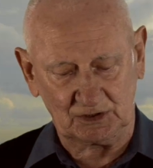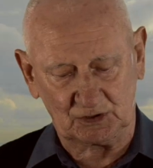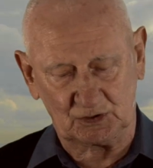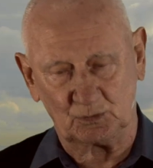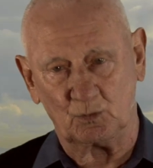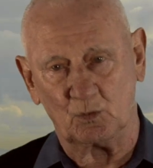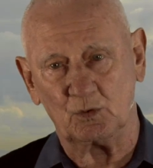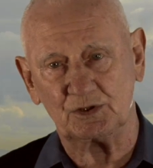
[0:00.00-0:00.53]

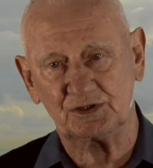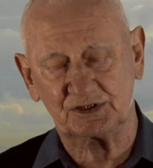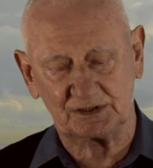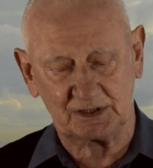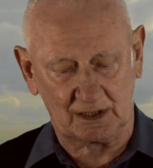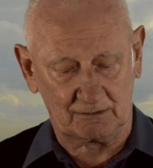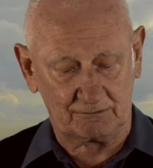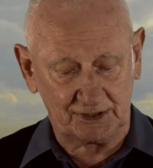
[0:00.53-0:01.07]
towards
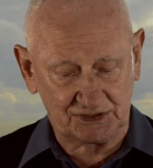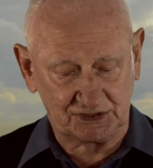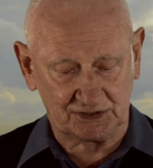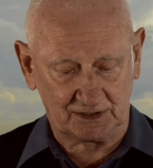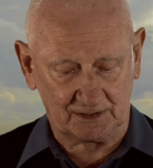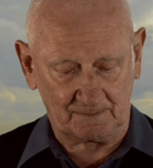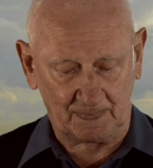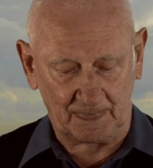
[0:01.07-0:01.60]
a
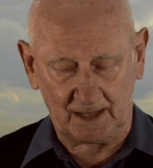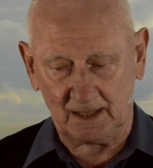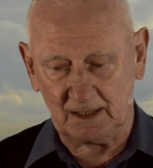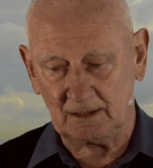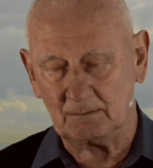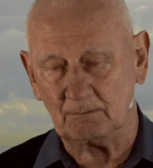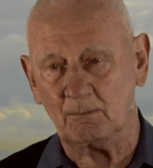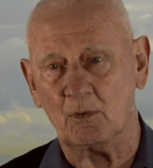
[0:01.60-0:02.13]
richer,
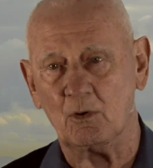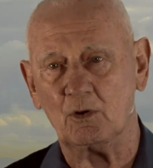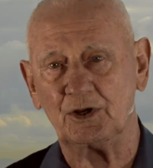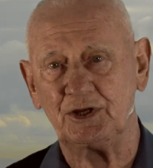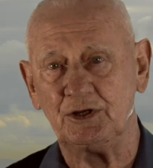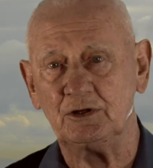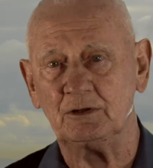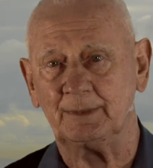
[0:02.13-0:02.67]
more
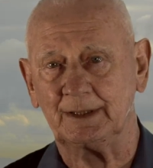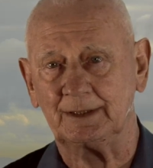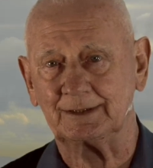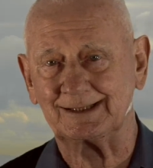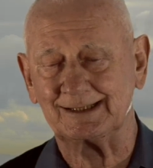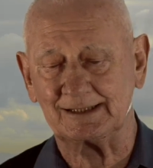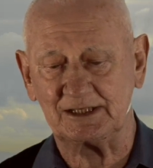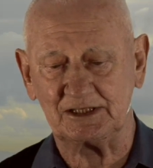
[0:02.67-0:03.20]
human
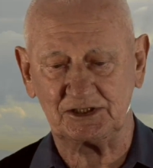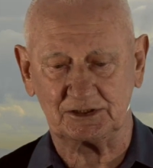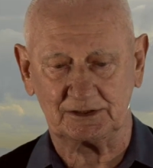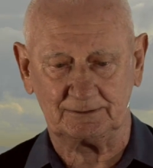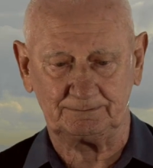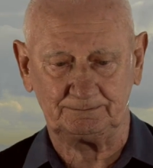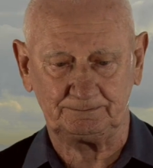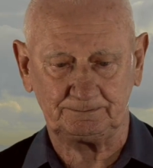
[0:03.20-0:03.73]

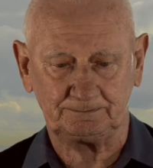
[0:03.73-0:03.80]
condition.